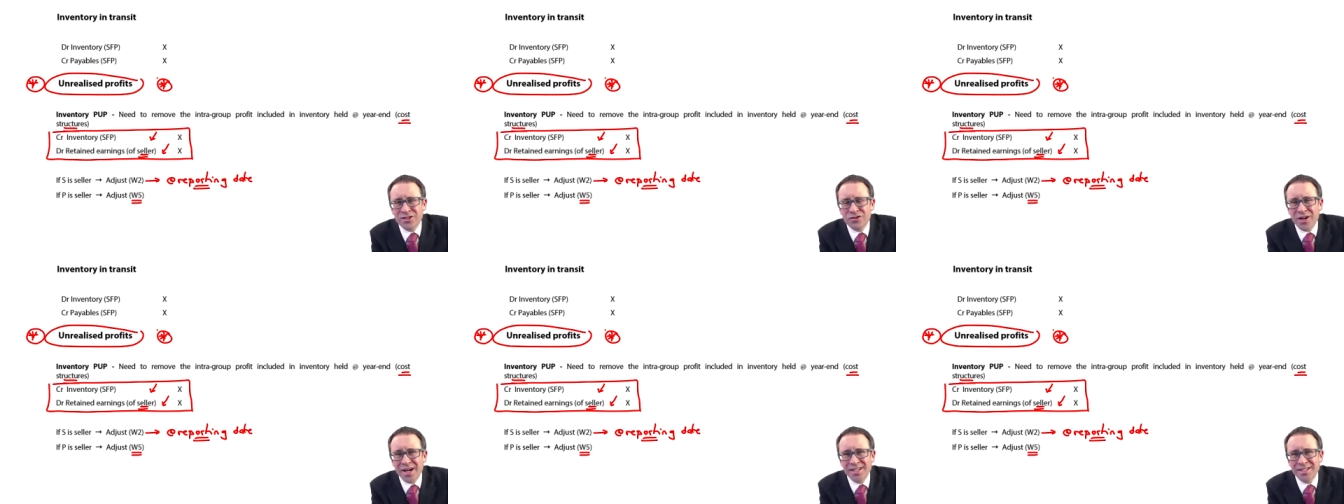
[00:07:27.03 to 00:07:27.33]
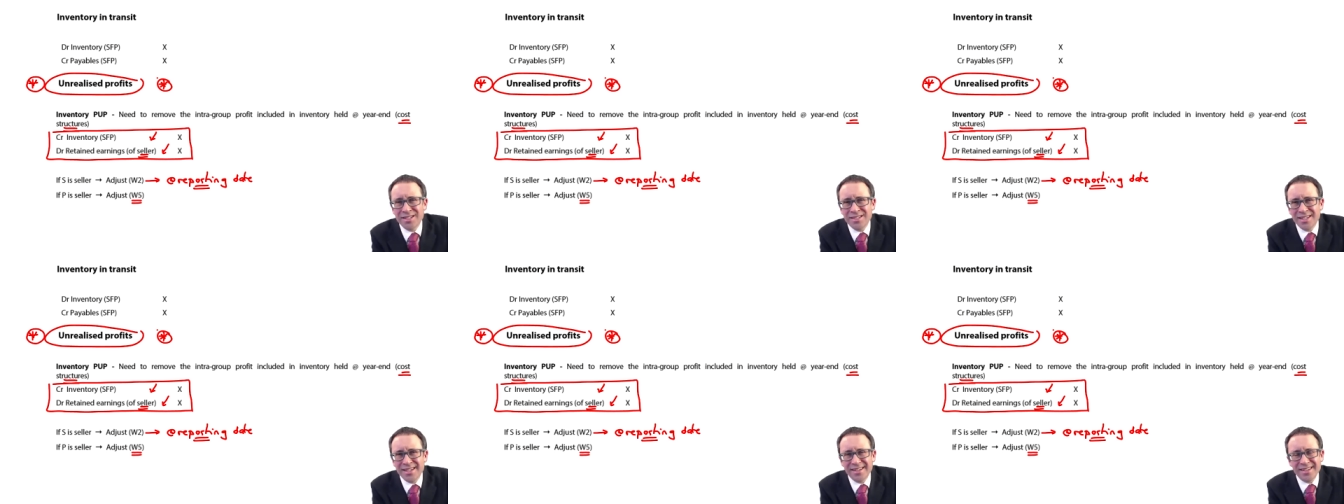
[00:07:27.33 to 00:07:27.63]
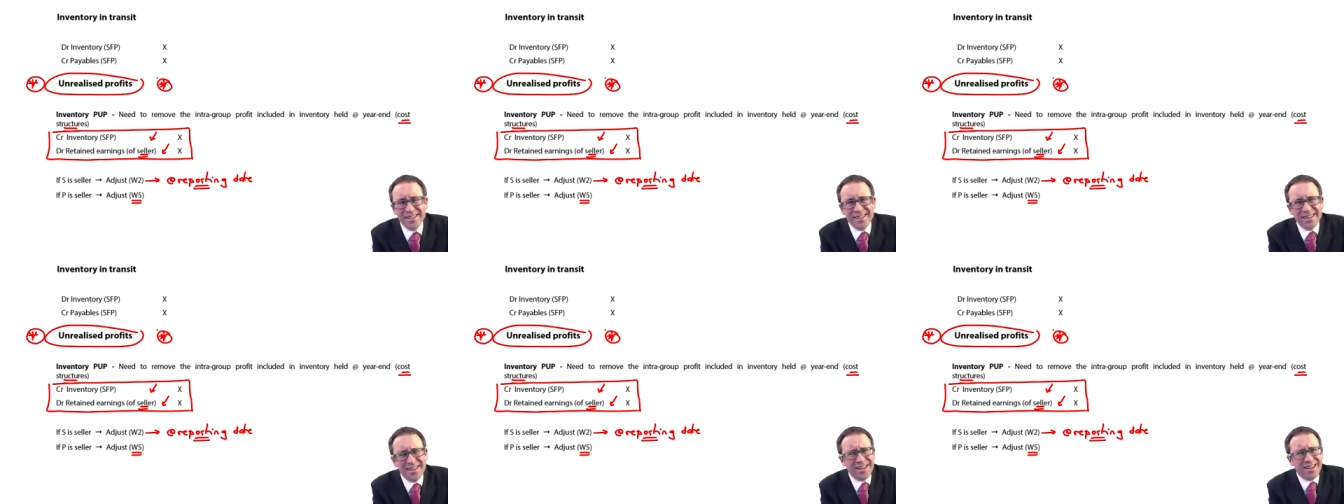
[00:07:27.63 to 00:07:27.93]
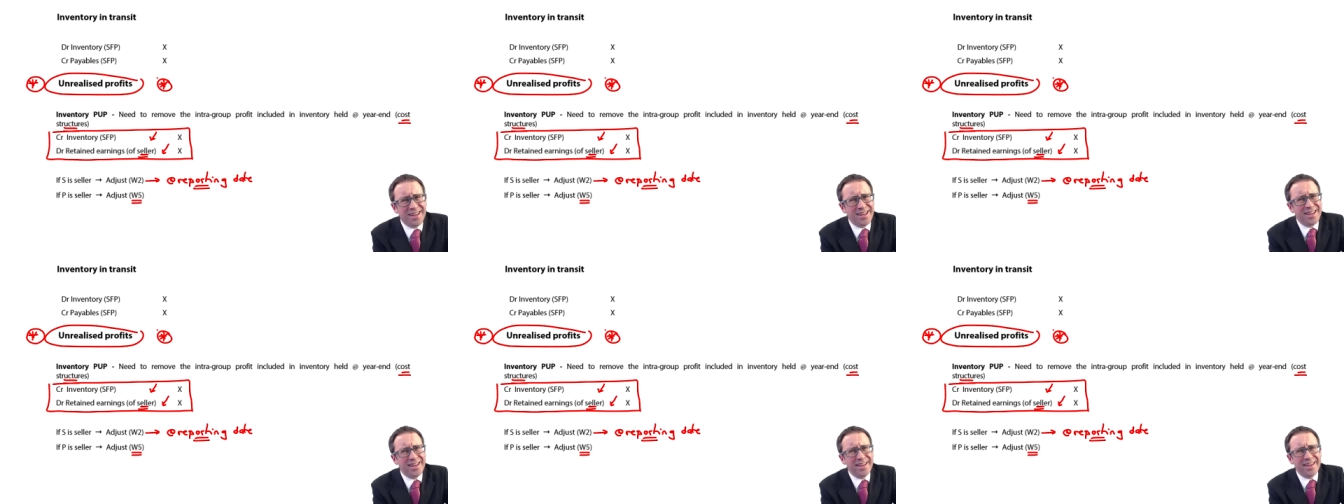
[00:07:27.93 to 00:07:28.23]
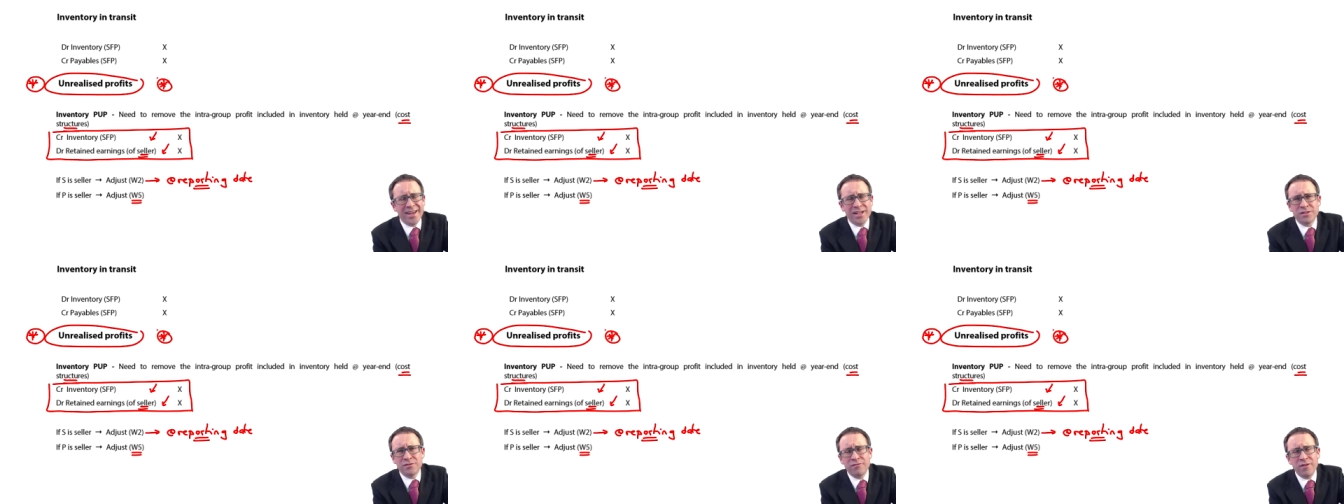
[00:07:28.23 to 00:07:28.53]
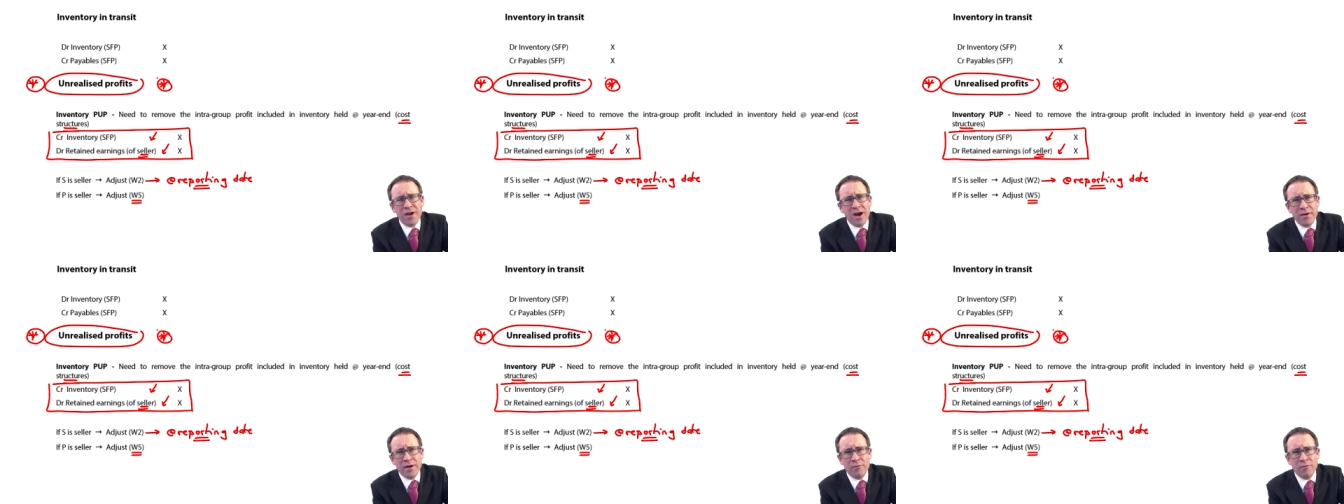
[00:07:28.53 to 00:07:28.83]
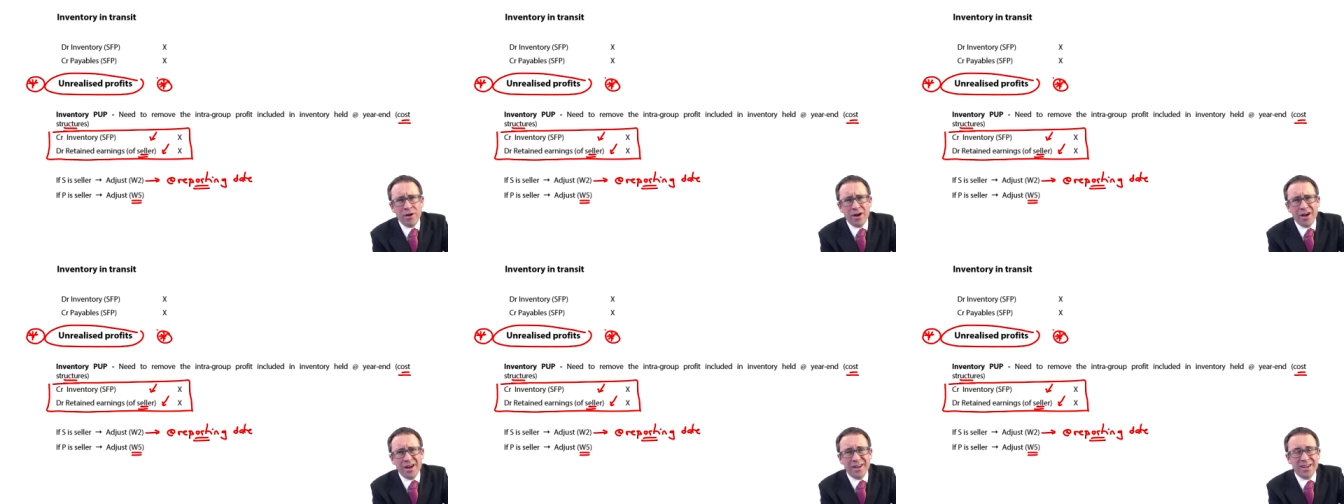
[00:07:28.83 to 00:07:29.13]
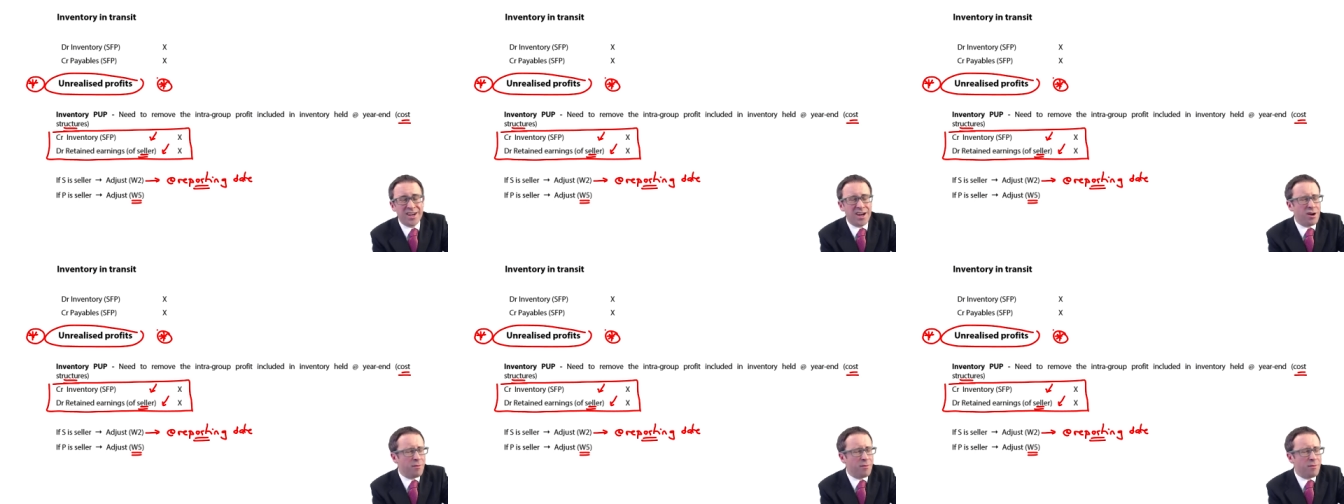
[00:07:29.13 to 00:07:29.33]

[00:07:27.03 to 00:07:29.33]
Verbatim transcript: in transit. It's very rare.